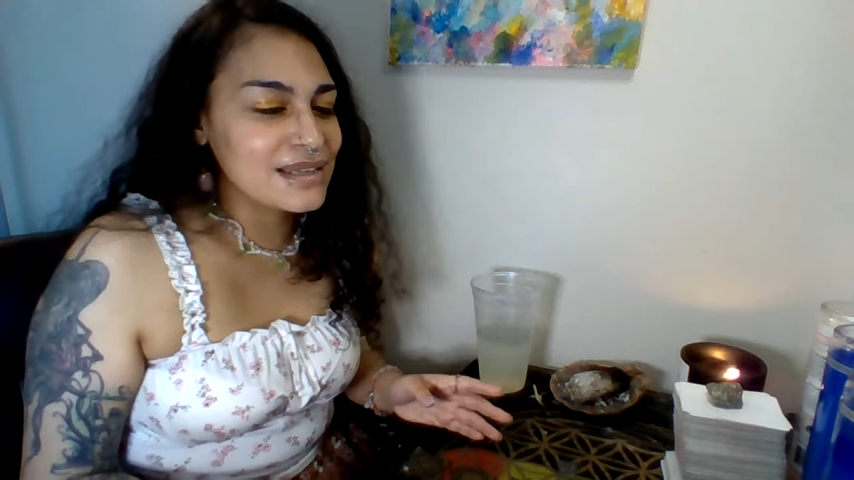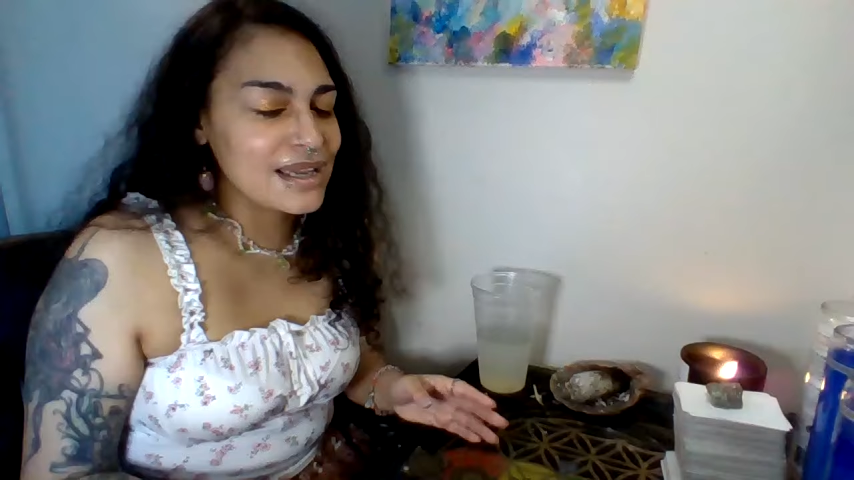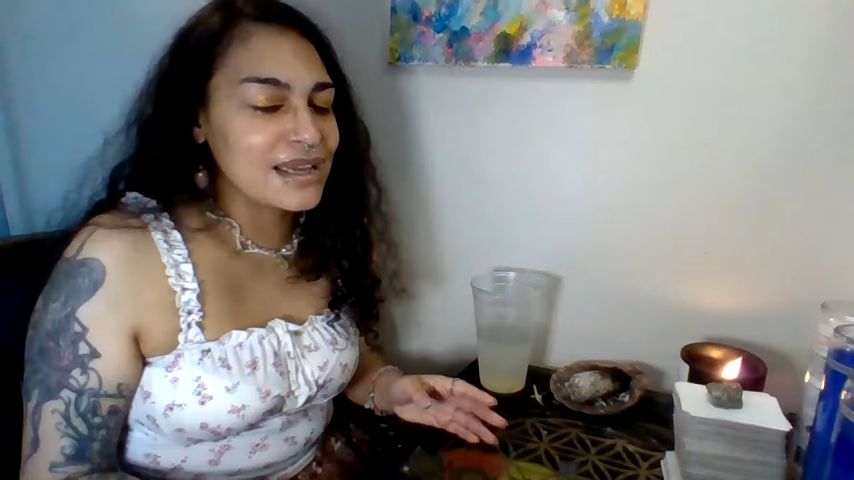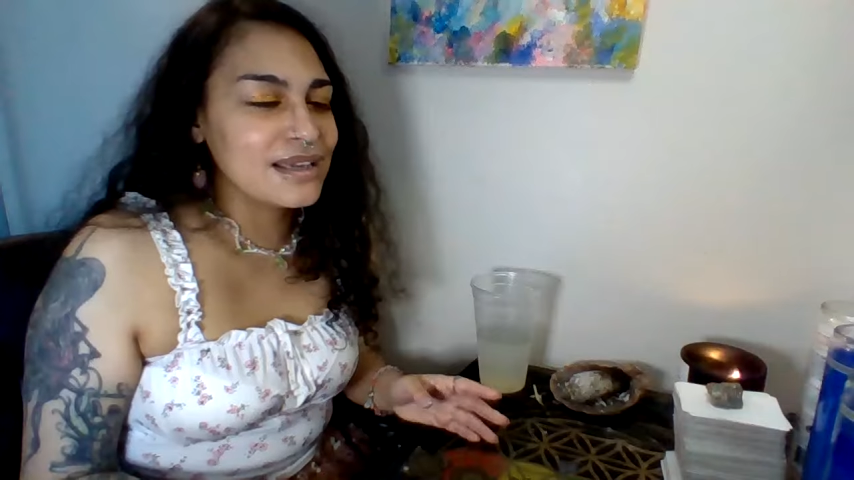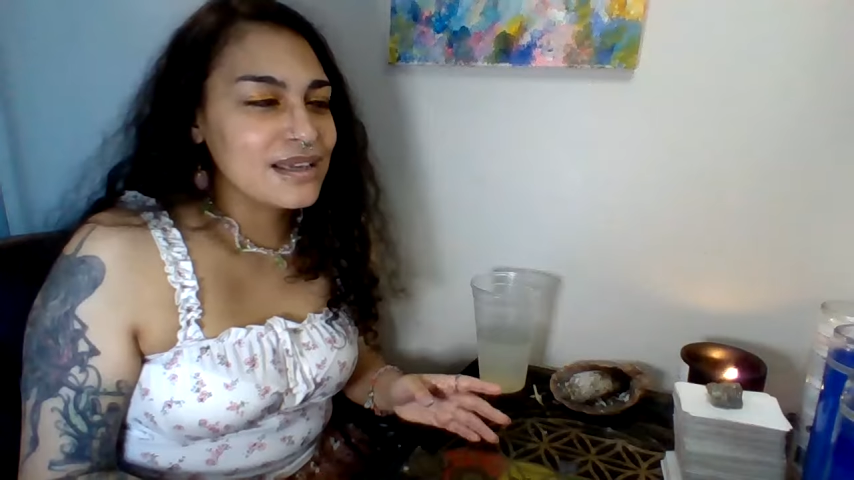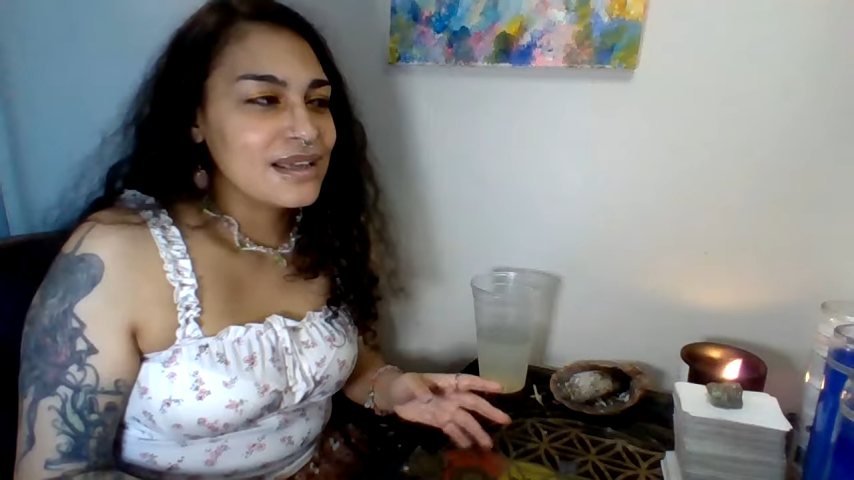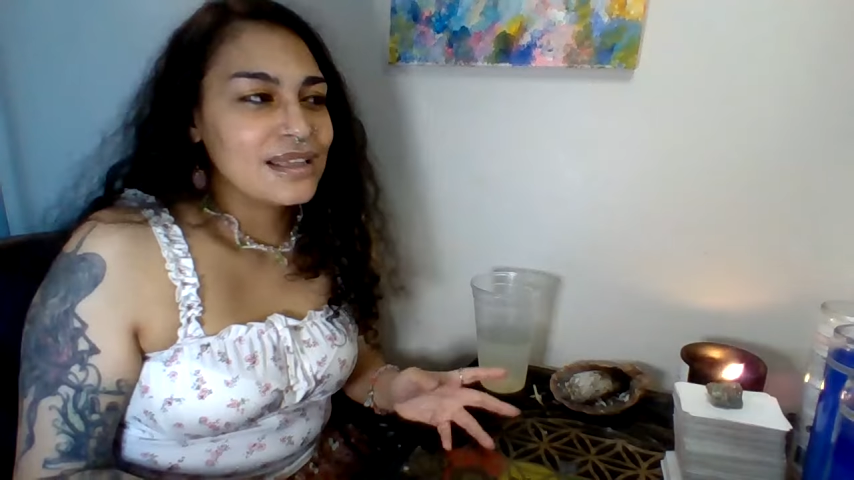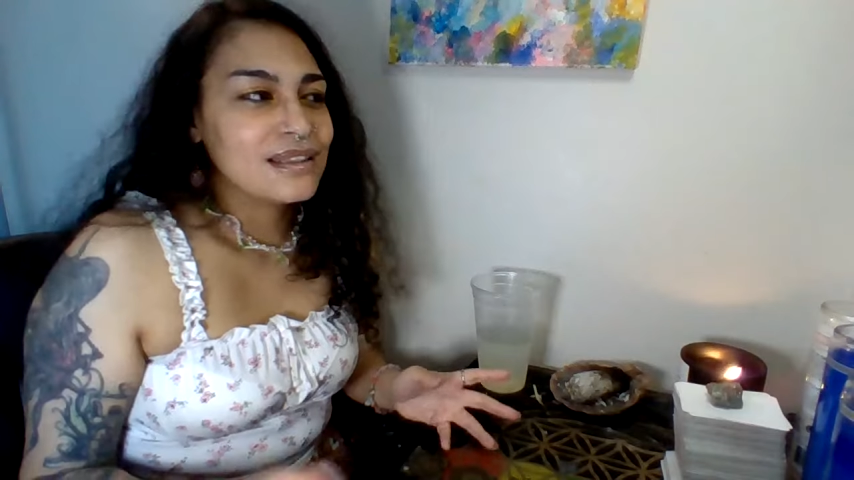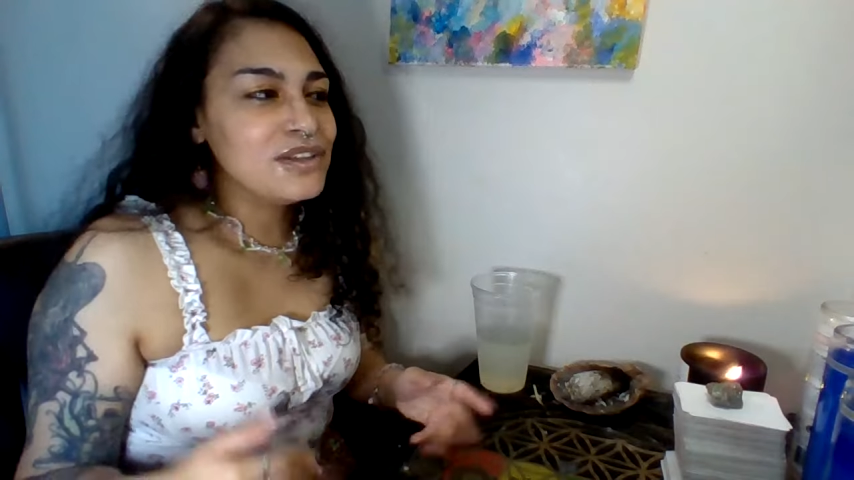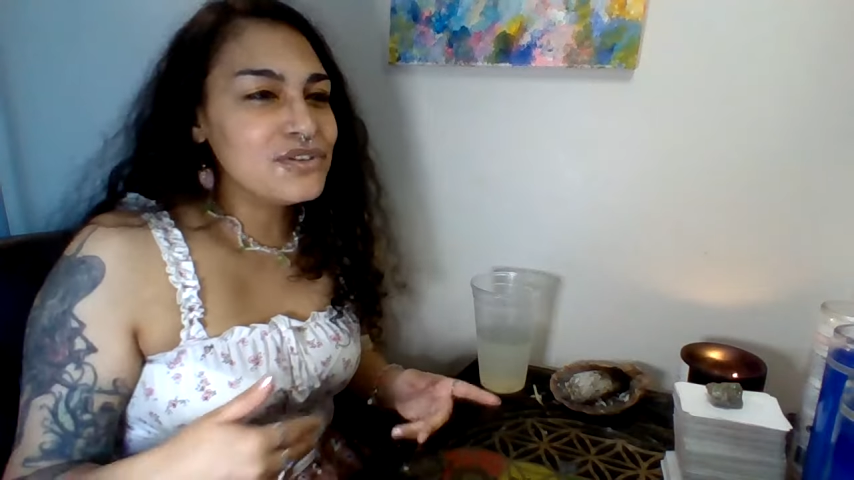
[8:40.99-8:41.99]
like,
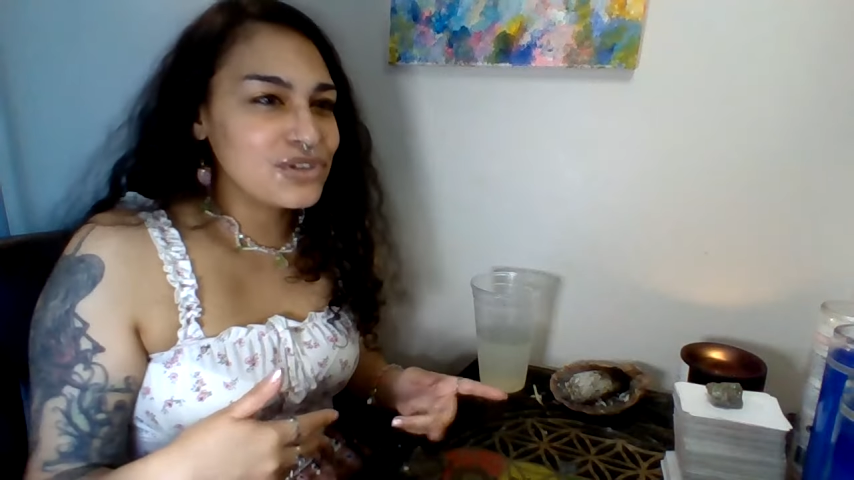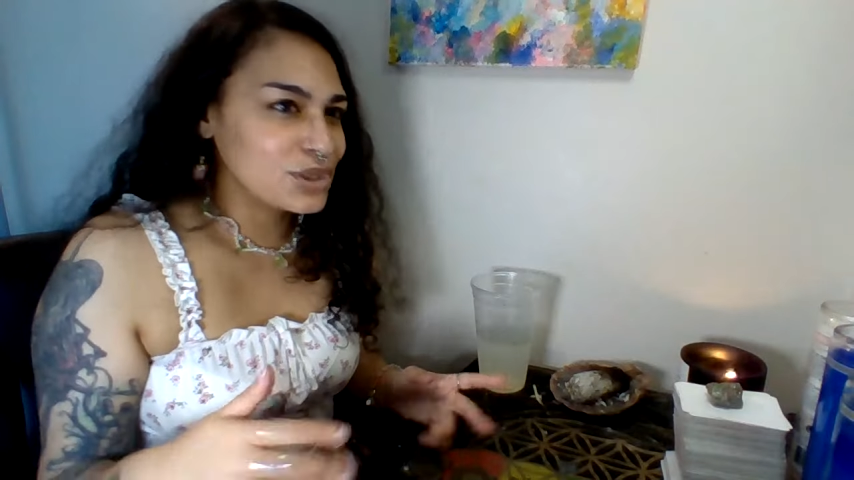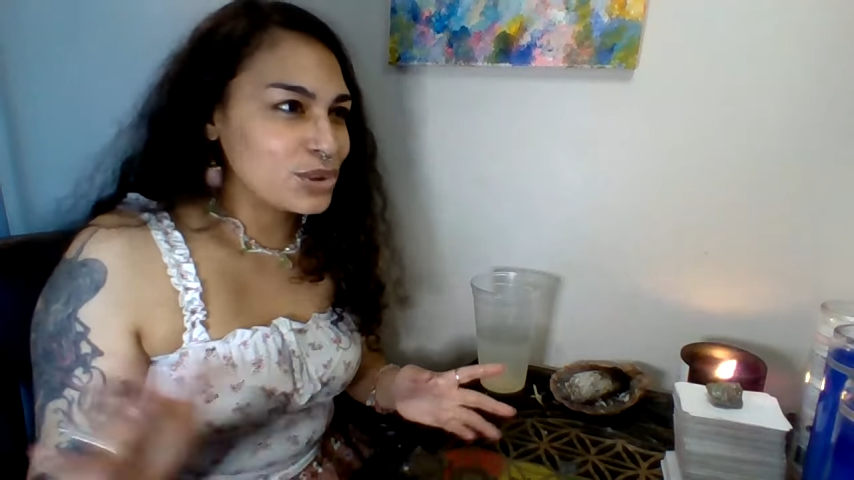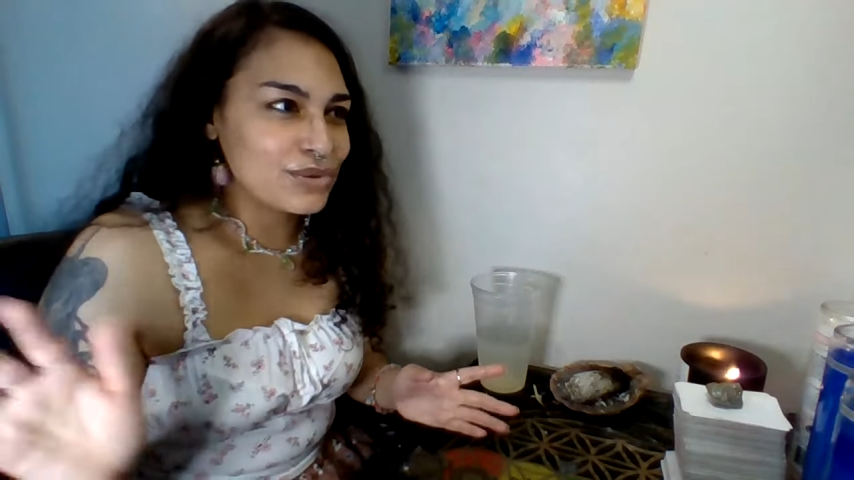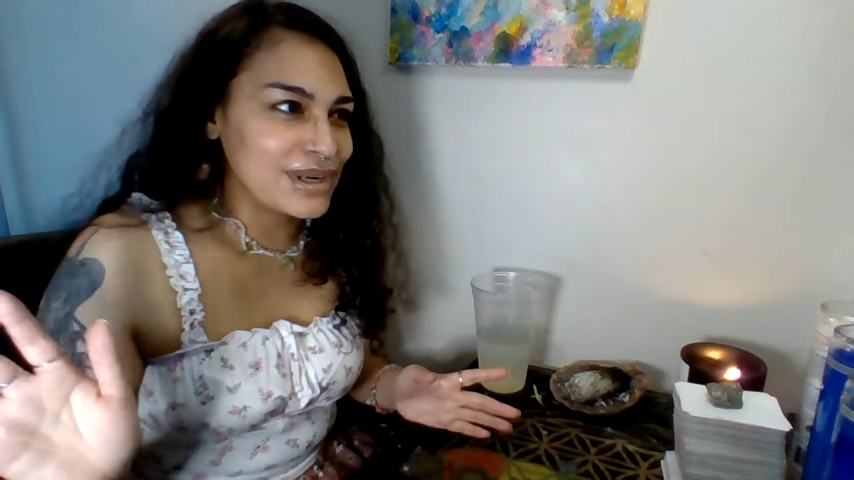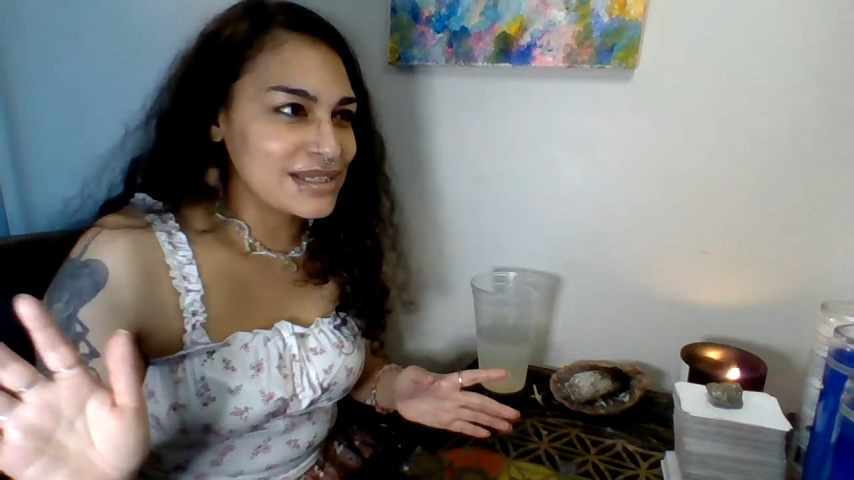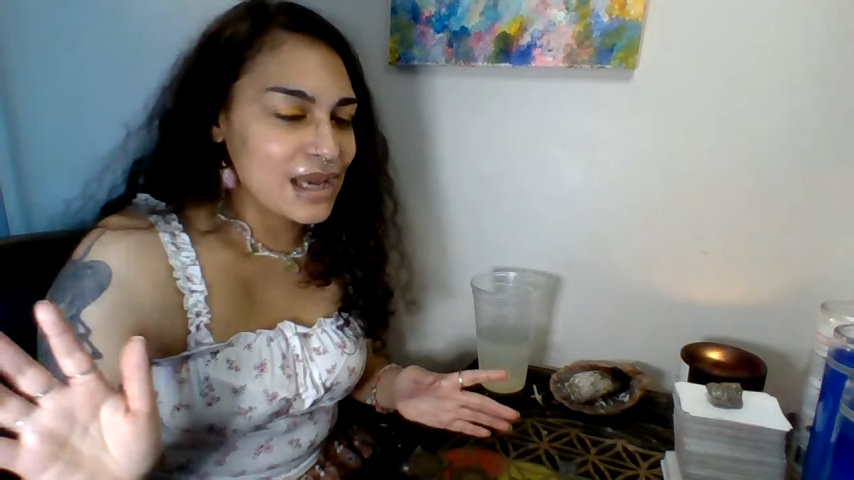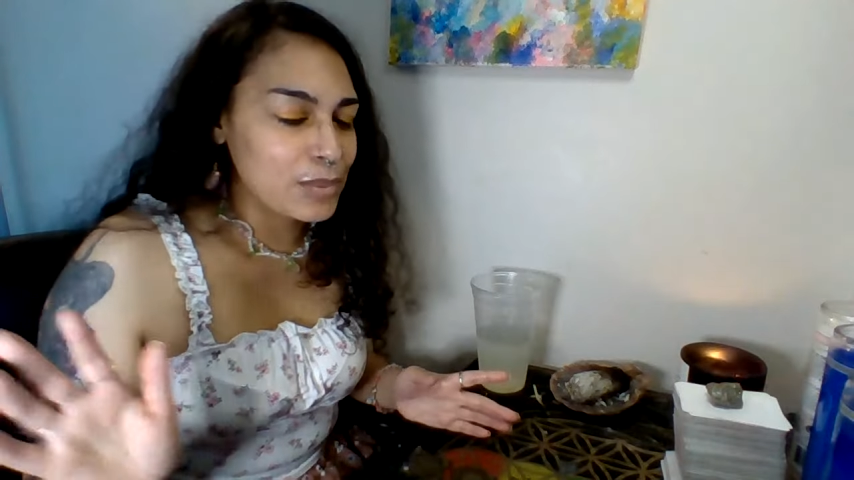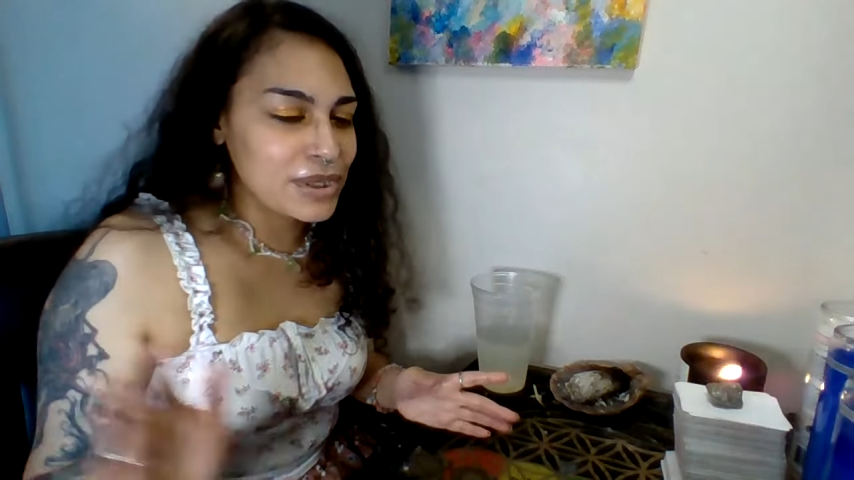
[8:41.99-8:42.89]
then you just throw the rest out.